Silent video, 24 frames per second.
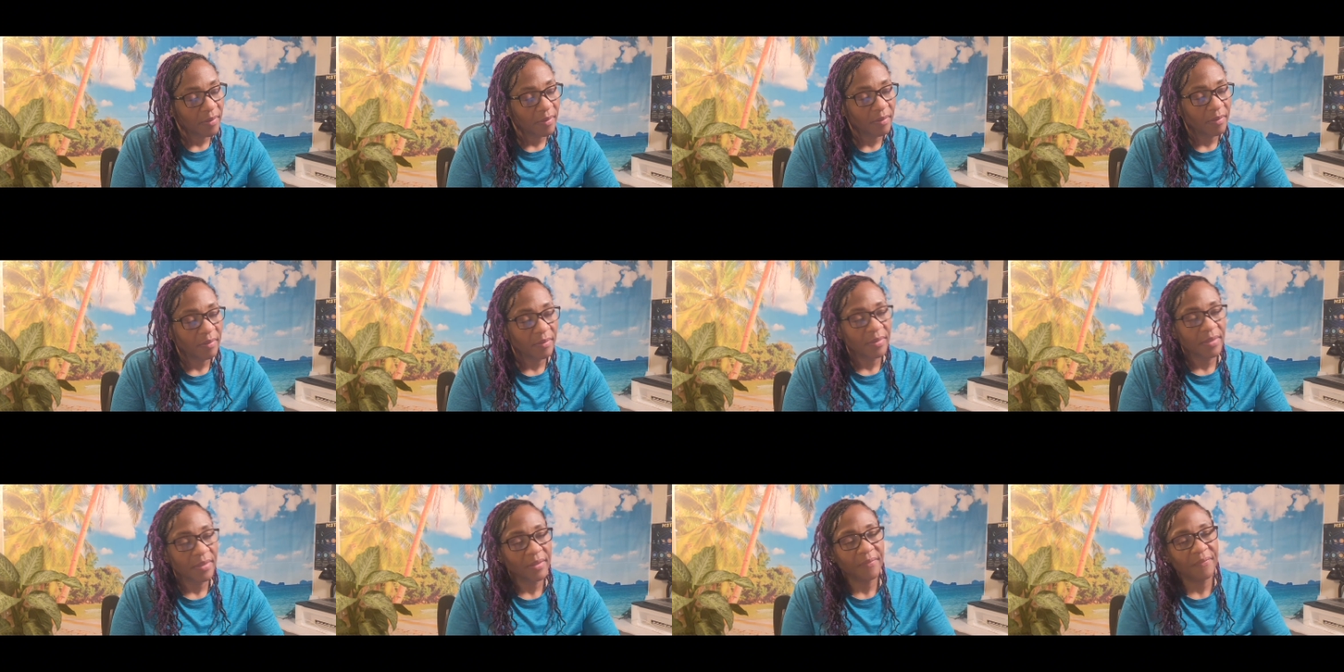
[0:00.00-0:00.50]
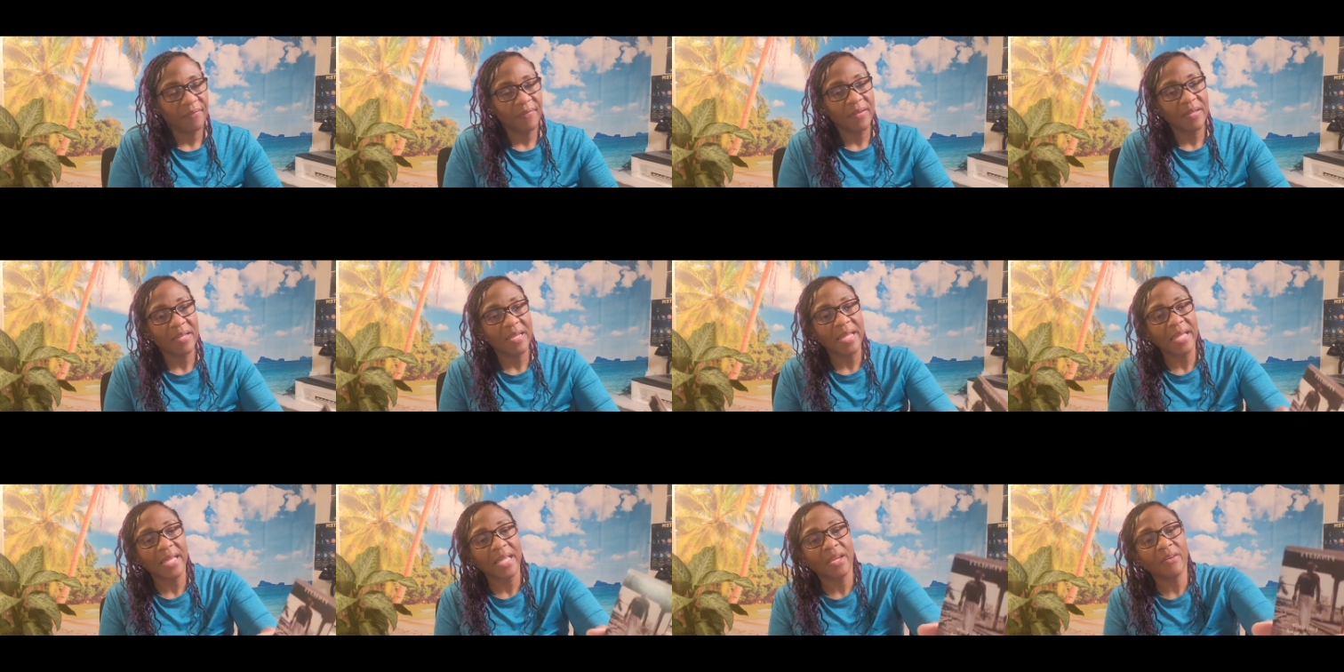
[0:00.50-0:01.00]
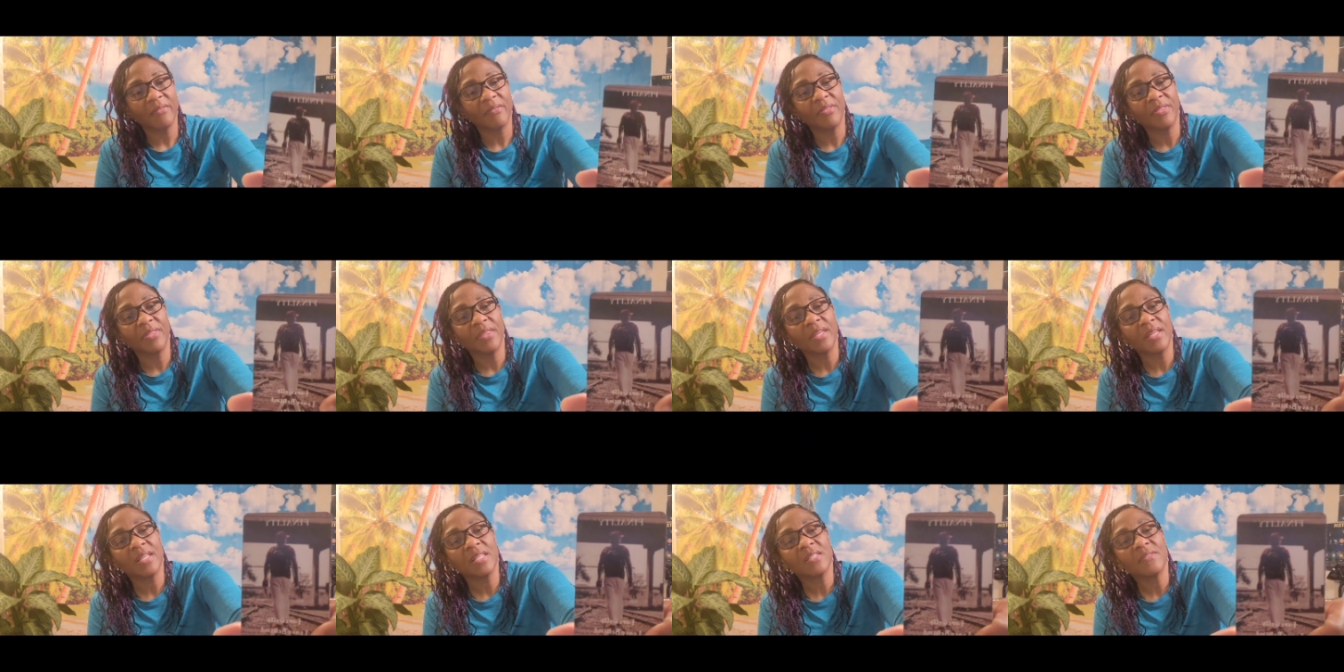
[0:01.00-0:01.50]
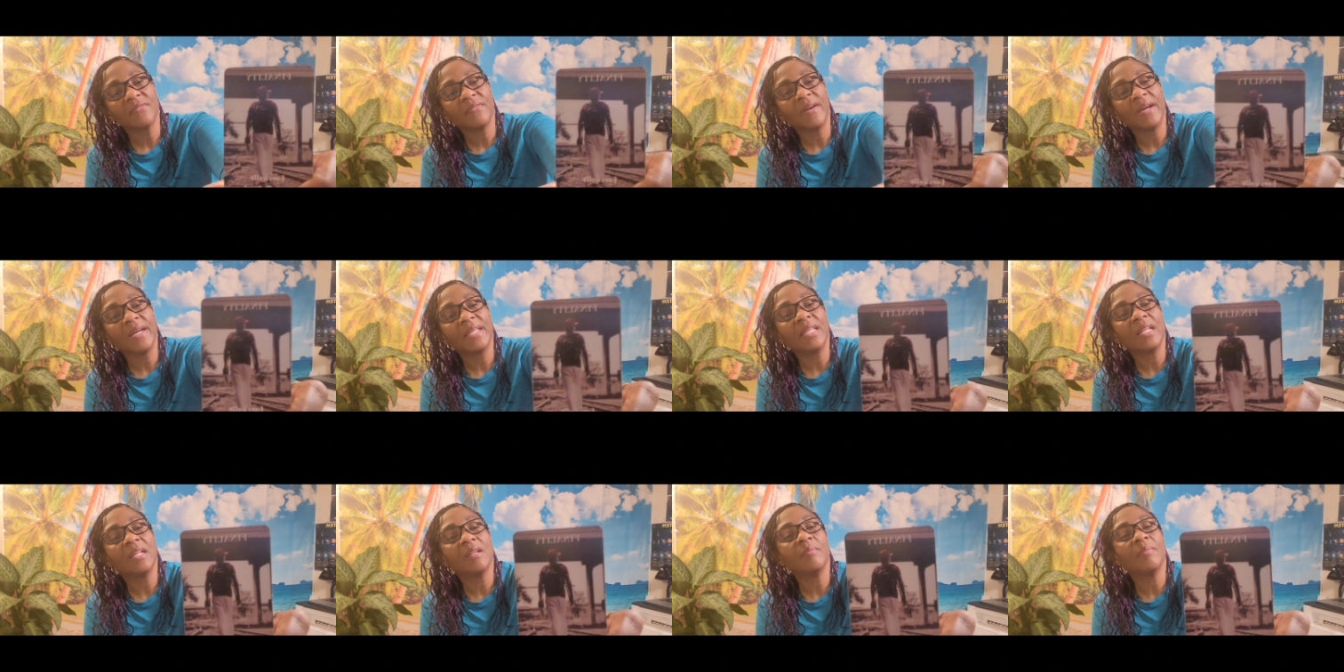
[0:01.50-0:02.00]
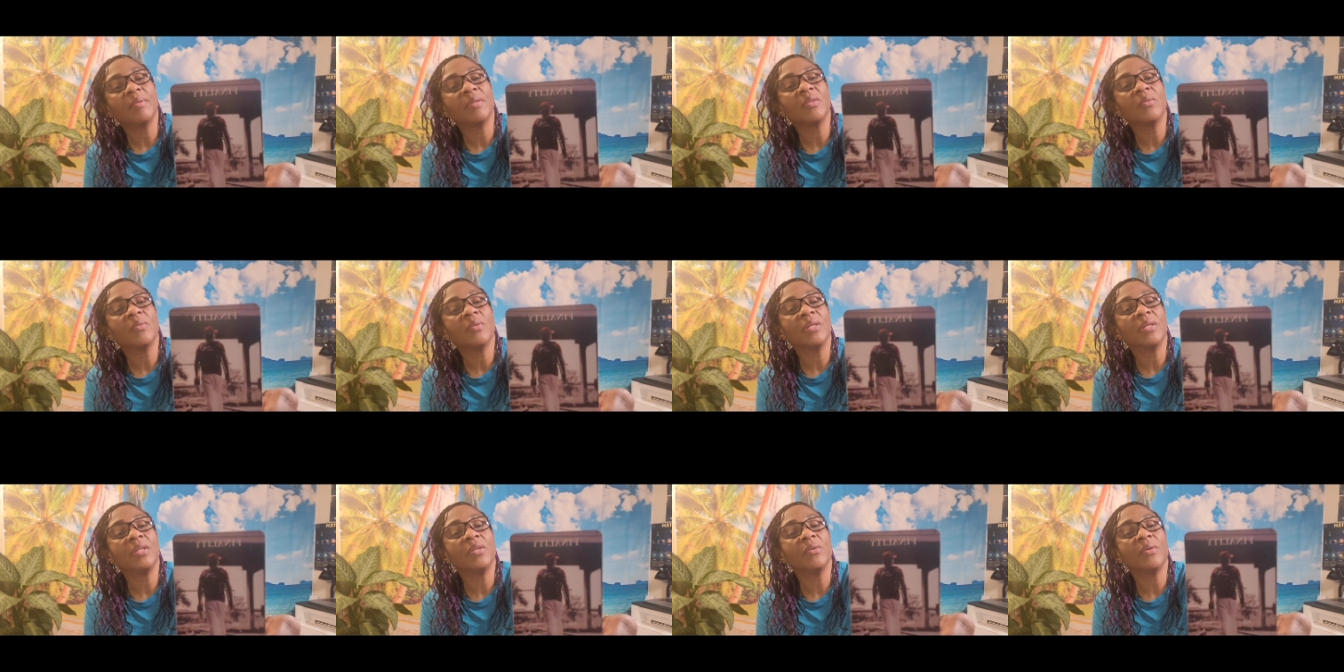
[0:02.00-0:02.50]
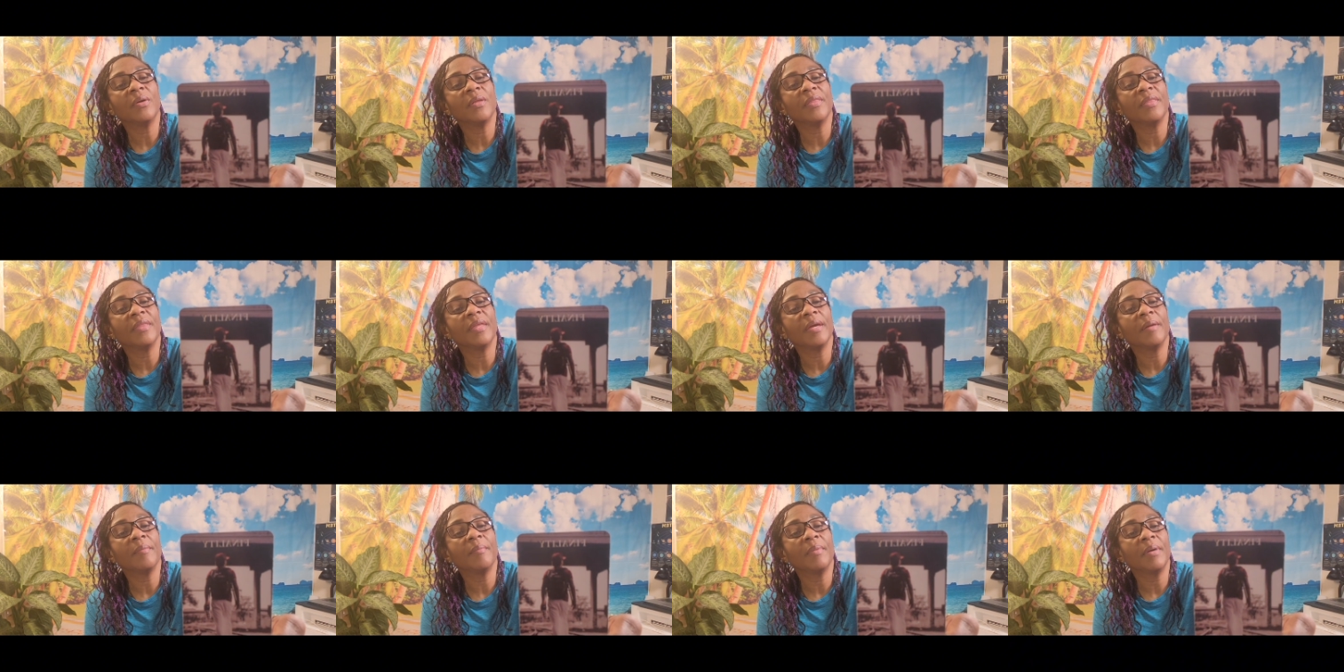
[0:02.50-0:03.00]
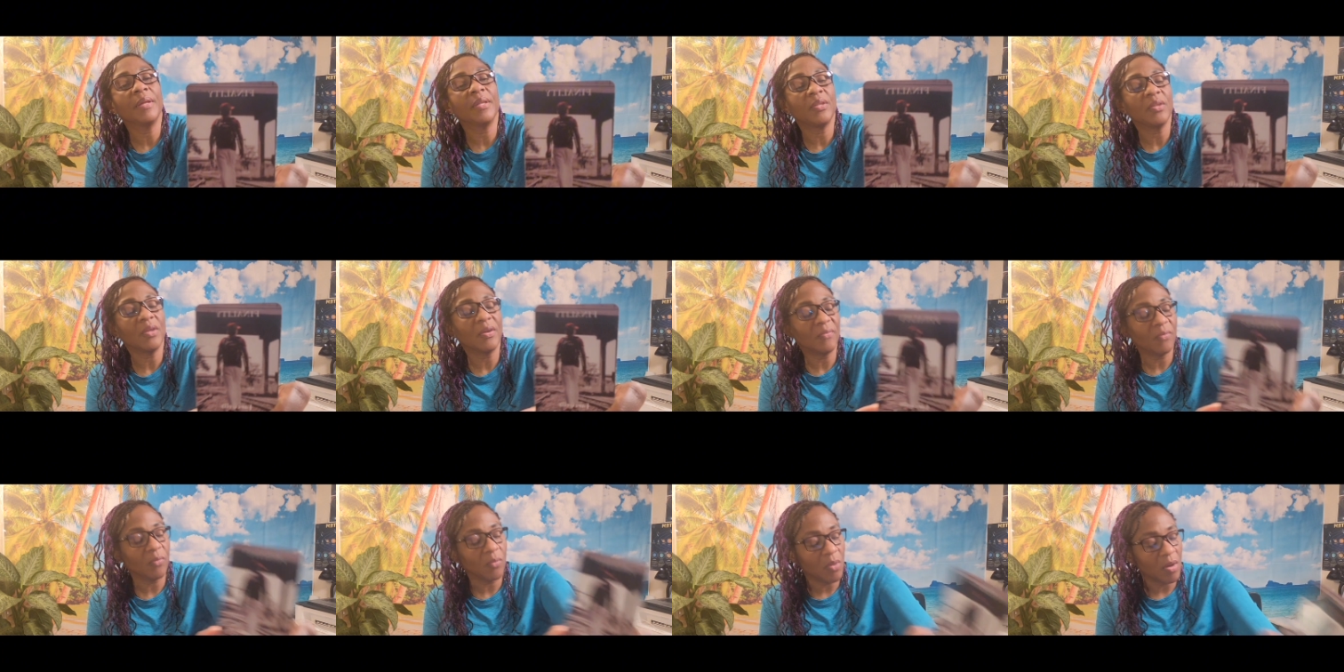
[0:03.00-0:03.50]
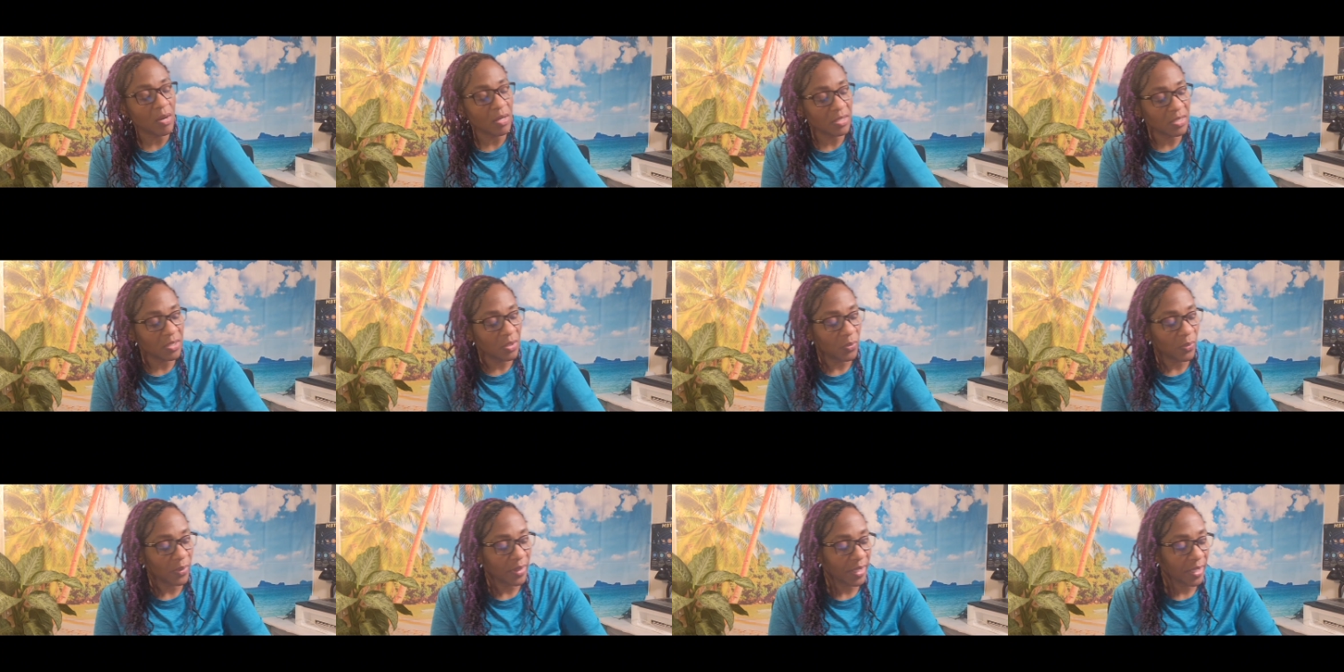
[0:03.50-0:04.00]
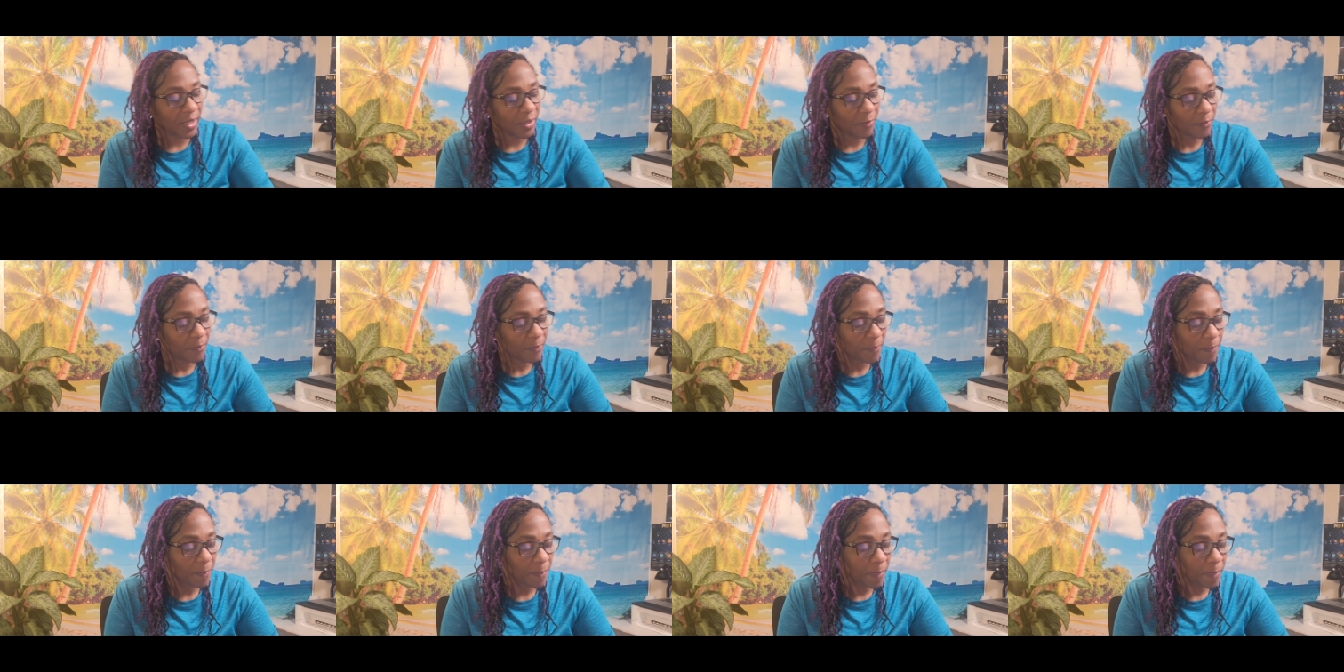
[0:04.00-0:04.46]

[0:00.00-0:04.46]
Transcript: uh, they feel like everything is final between you and them, and you have walked away.